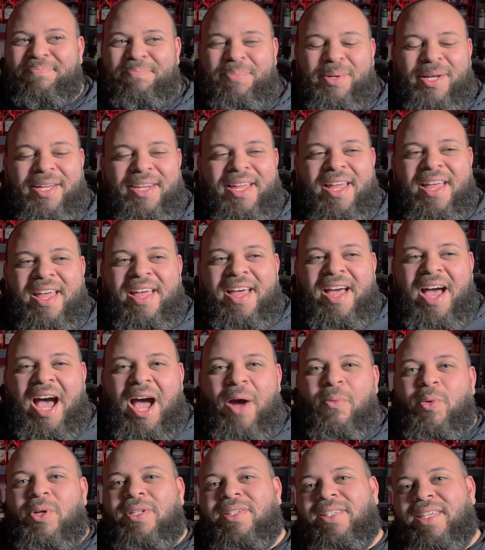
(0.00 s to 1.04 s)
but I
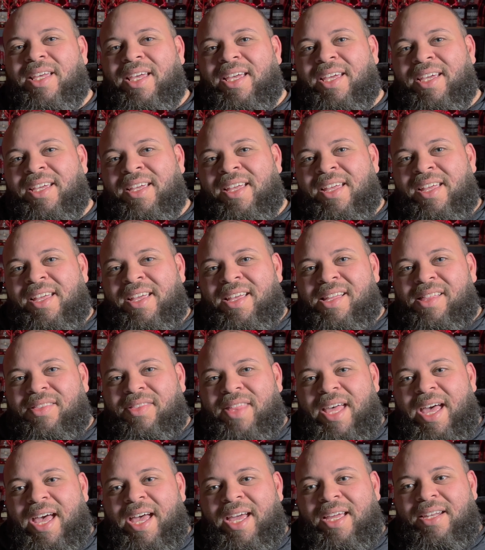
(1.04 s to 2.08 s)
would say
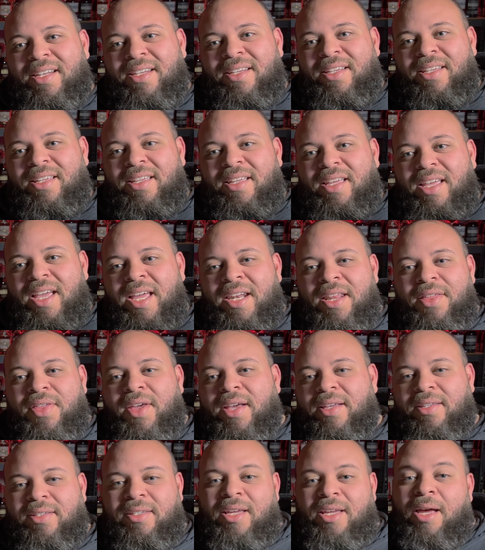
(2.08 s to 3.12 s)
that
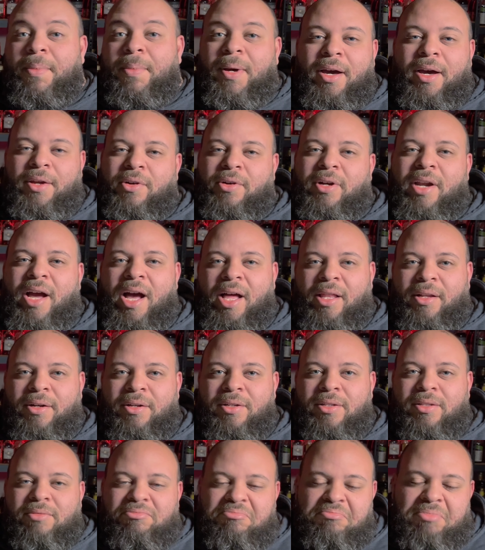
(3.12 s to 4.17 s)
anything sub hundred
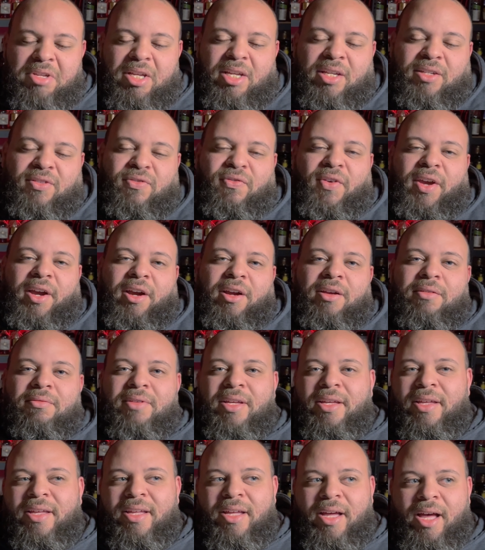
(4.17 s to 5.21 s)
dollars is fair.
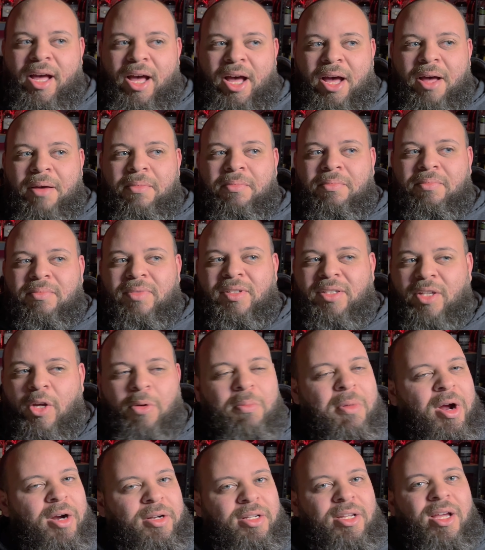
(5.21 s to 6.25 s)
Um, still
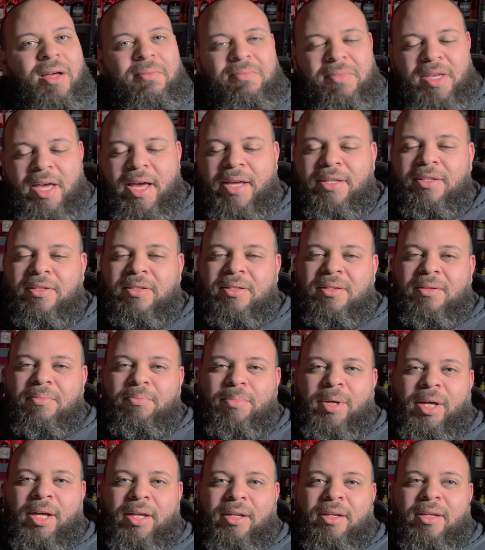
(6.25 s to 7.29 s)
marked up, yes,
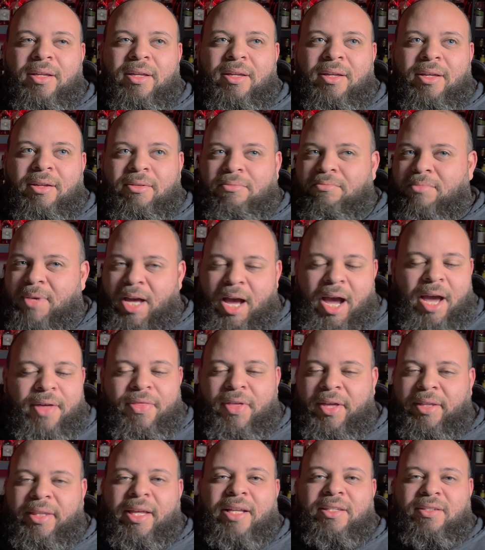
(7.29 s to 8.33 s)
but I
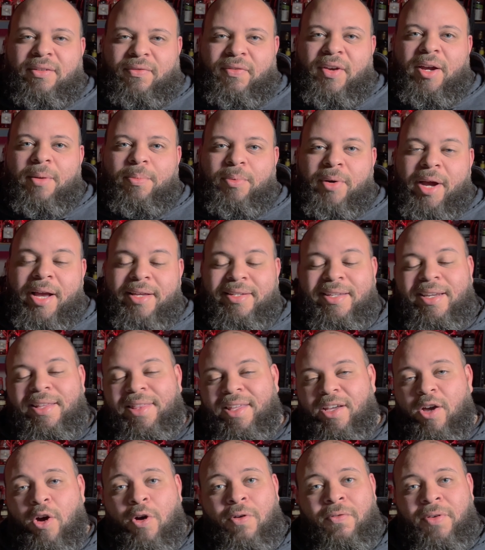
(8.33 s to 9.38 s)
think that's a fair price. Anything
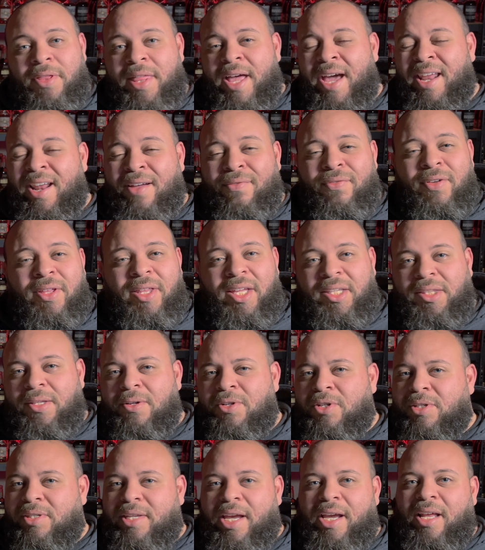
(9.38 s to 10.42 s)
over that, I feel like they're
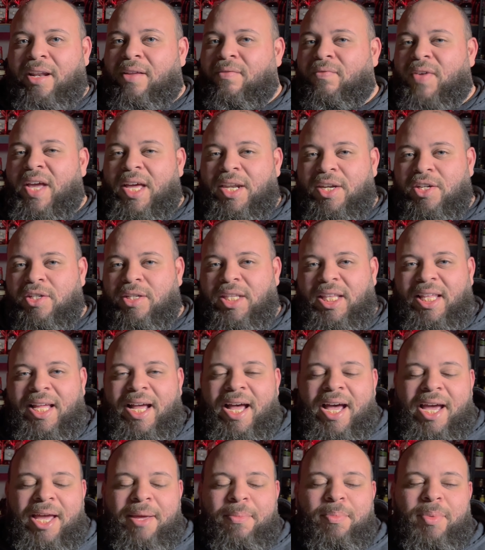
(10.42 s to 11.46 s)
just taking advantage of the
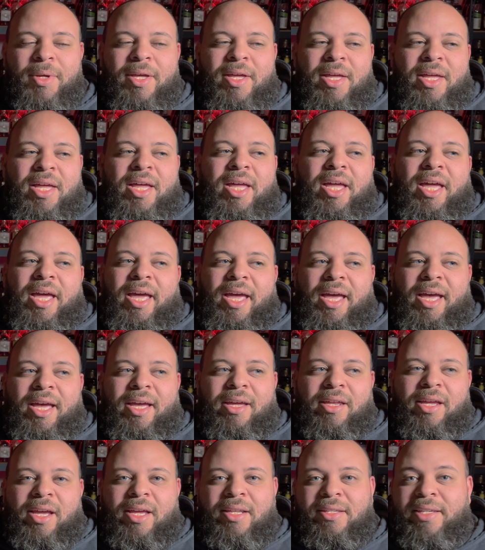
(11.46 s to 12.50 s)
hype and,
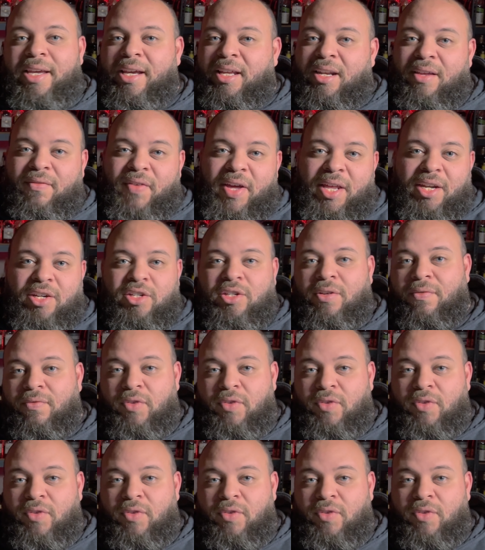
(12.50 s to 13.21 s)
and taking advantage of